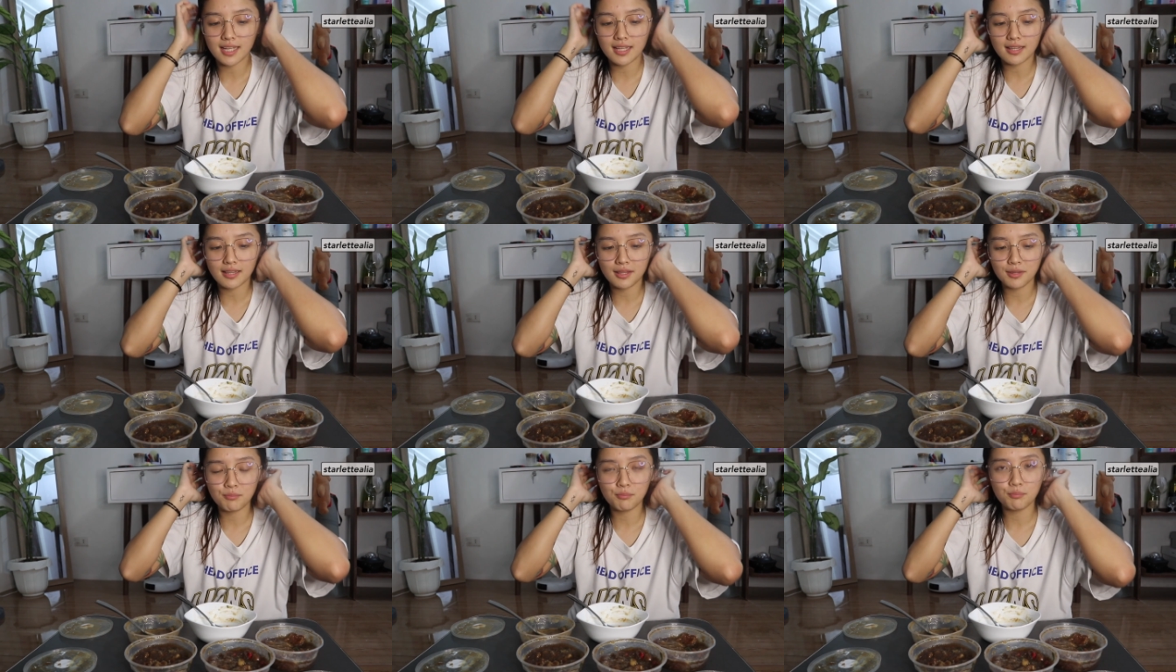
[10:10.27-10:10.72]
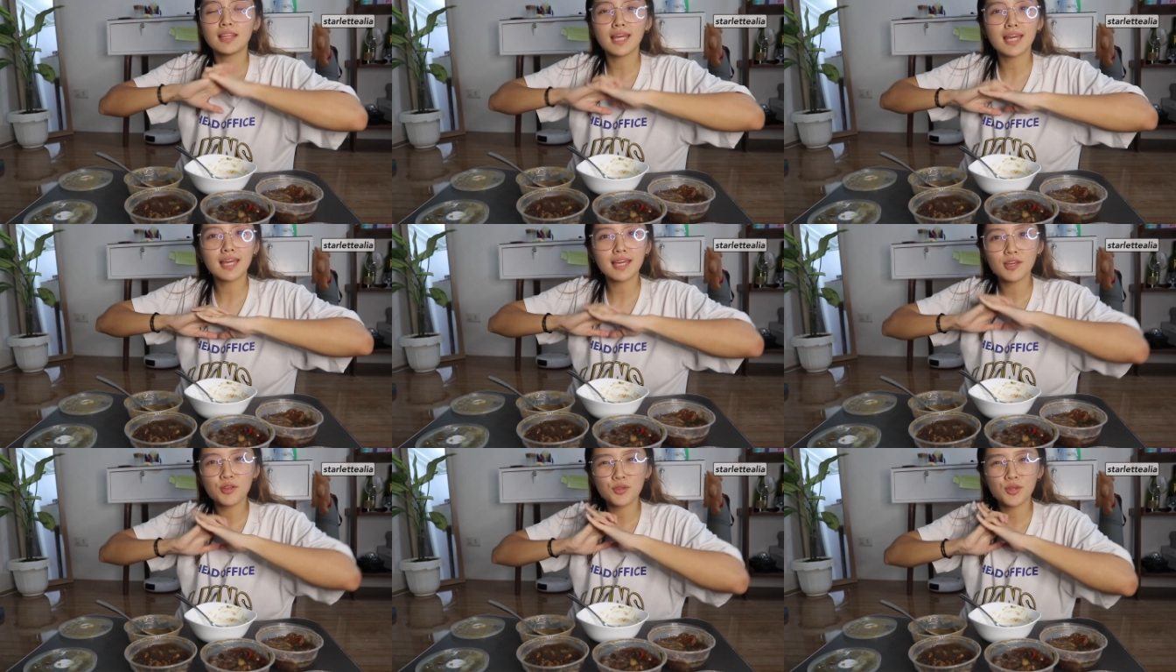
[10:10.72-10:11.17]
and
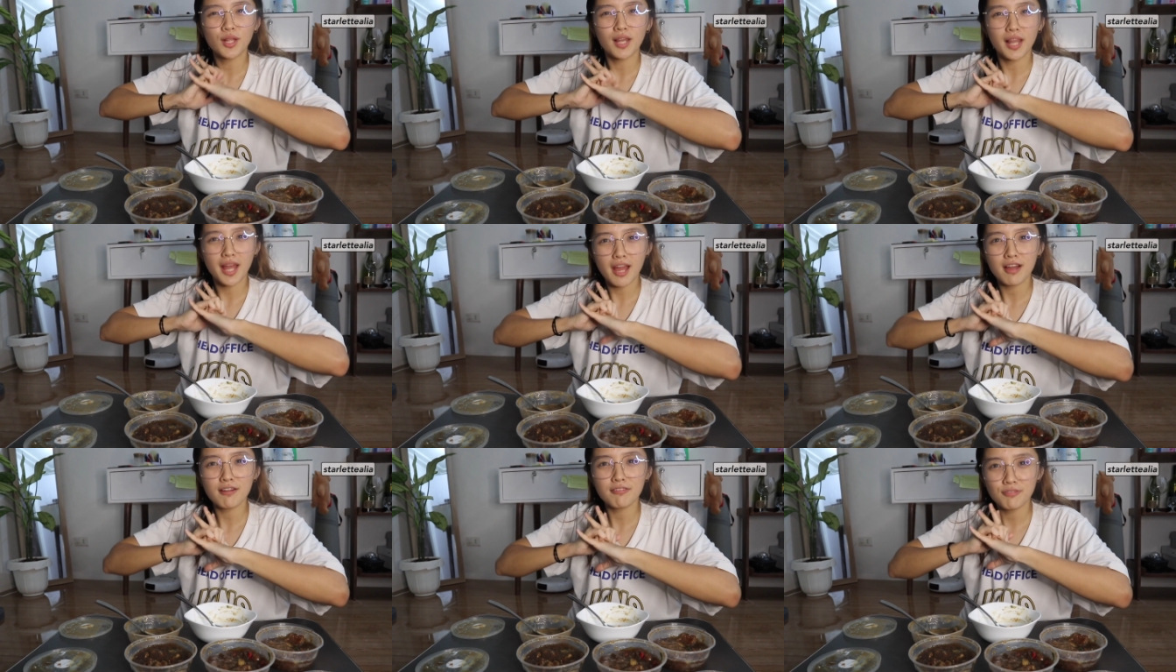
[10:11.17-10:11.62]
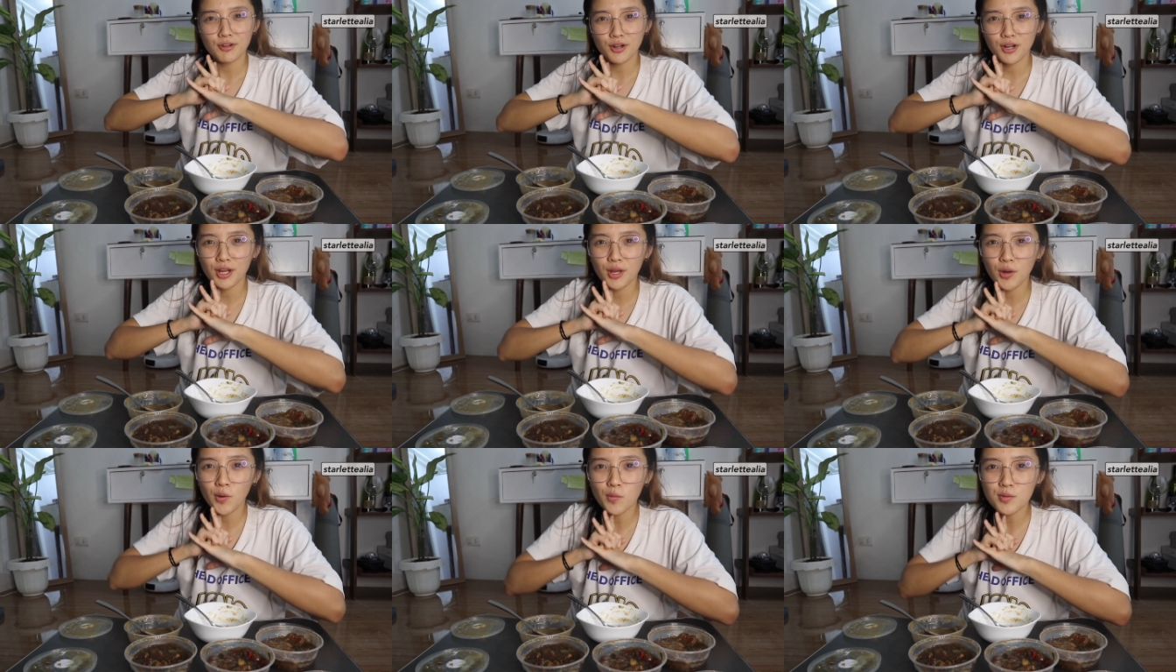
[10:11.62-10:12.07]
thank you talaga
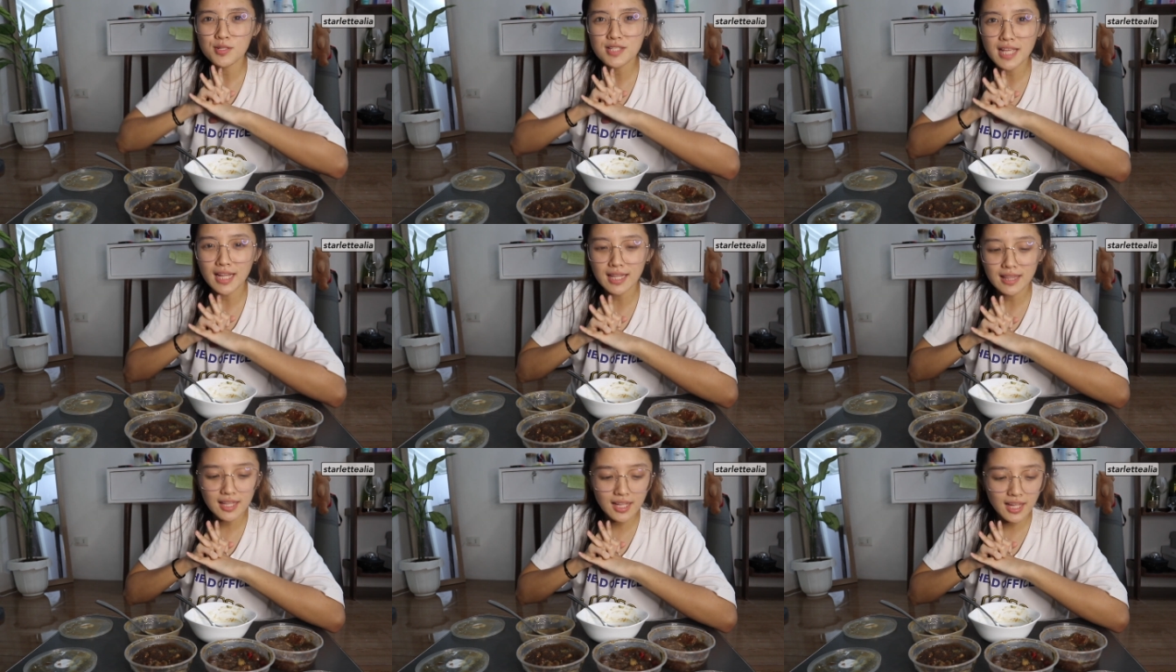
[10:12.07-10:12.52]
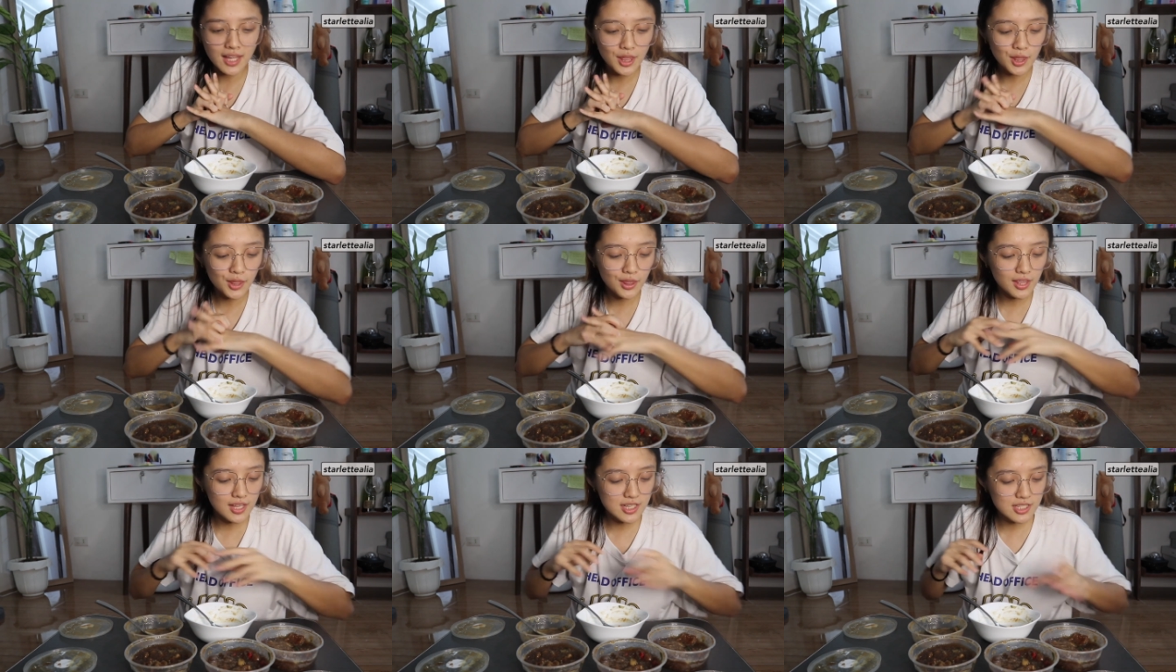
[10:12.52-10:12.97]
for, you know,
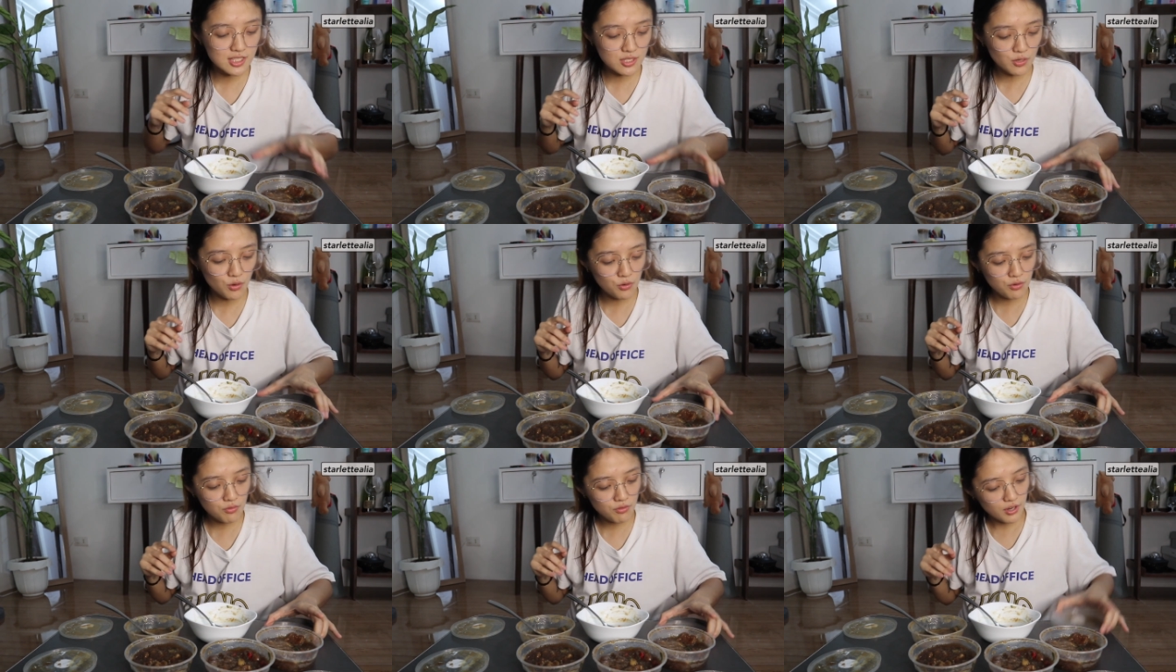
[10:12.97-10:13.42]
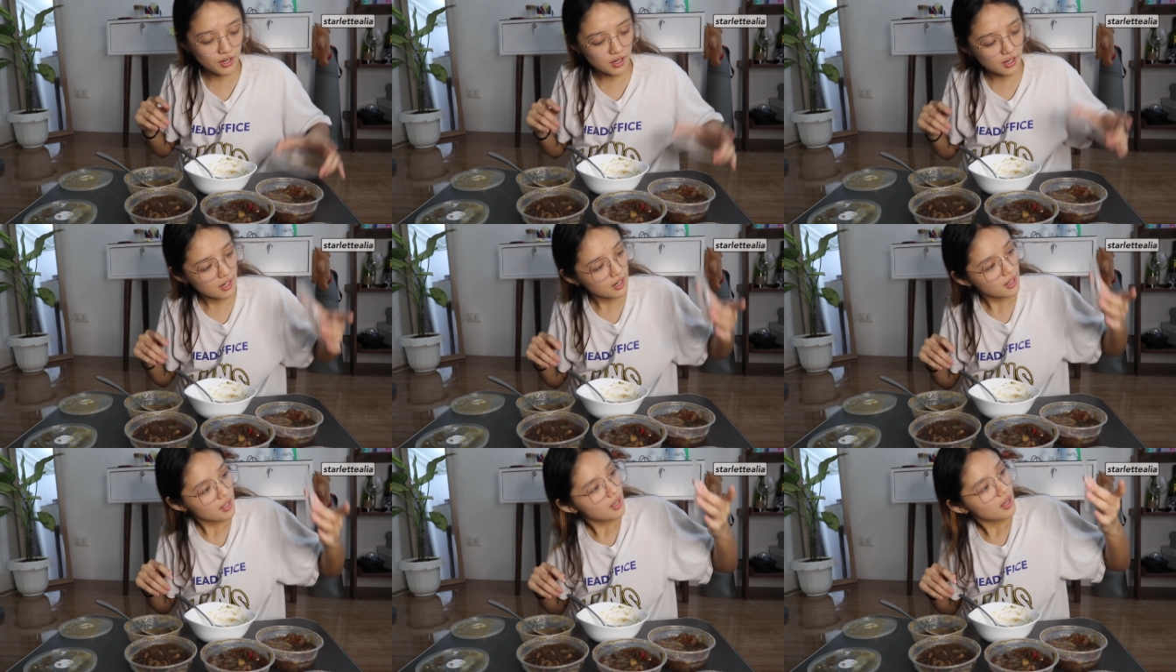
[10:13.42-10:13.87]
sending this
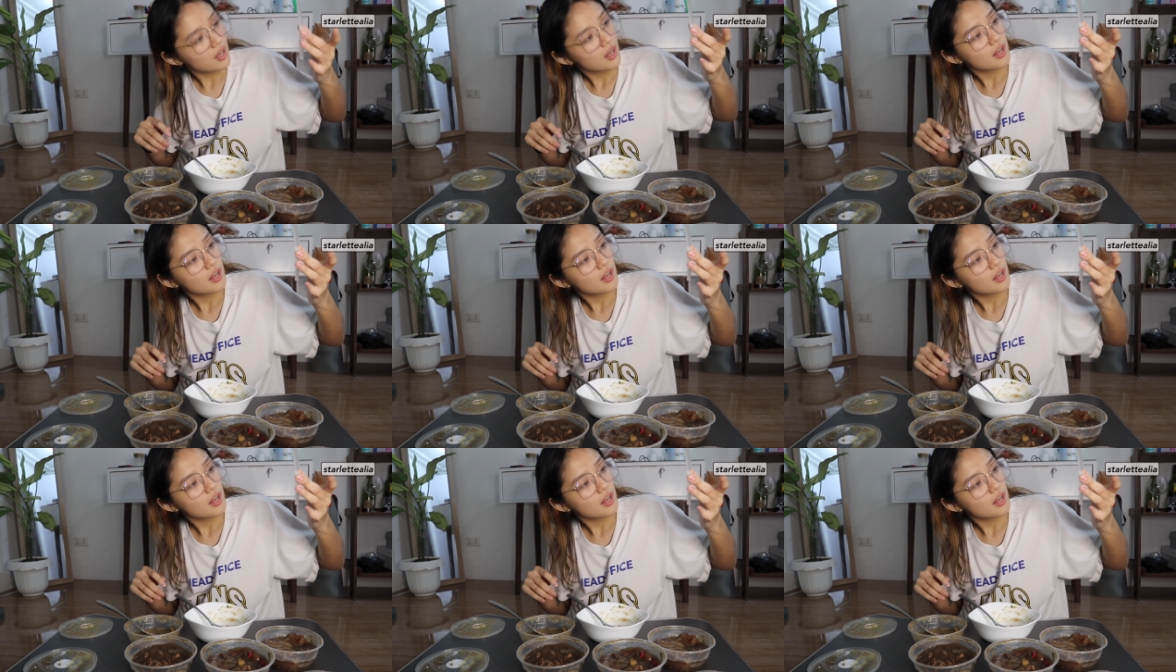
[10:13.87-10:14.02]
over,